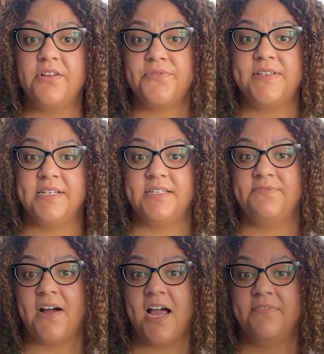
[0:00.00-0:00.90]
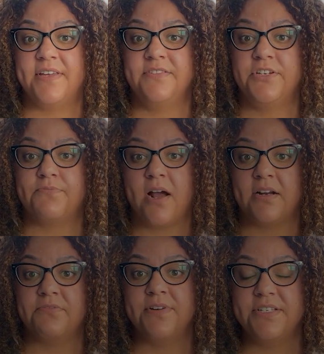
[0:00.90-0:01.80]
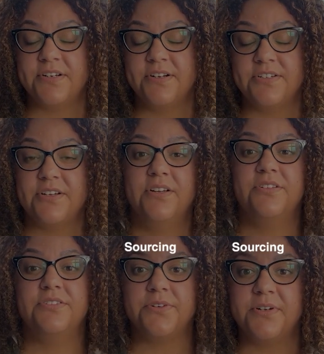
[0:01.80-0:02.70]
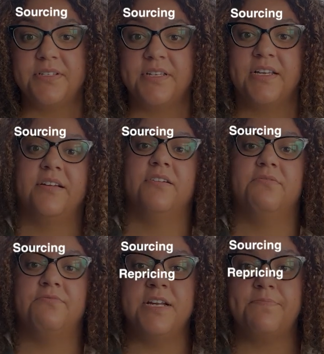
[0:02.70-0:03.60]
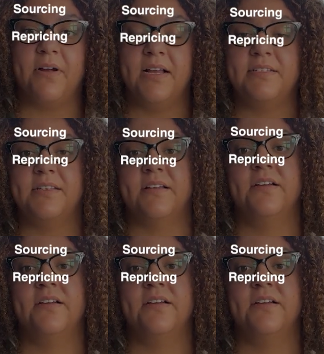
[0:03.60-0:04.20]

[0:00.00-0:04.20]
365 gives you product research, sourcing, repricing,